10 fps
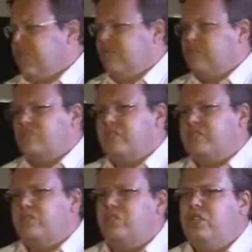I'll just
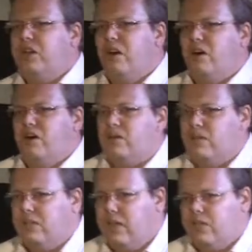stick to Zinio,
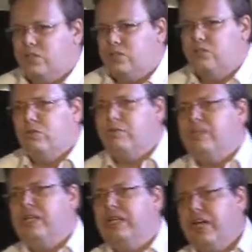or I will just do a
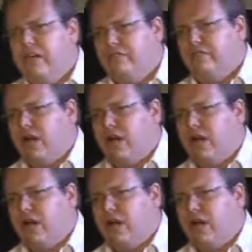PDF,